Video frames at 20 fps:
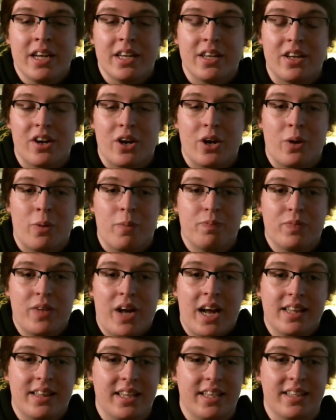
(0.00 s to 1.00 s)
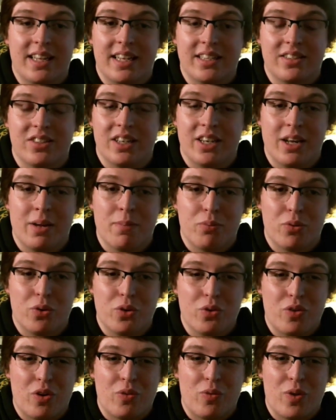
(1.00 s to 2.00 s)
you know, I think that's going to
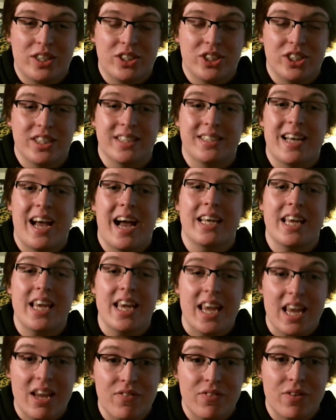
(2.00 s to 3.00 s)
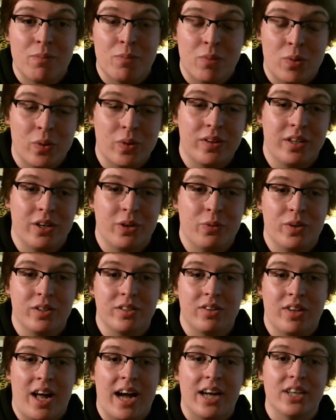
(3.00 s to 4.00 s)
improve our rushing attack even more than it
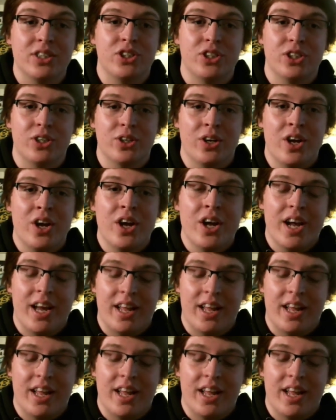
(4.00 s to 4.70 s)
was last year.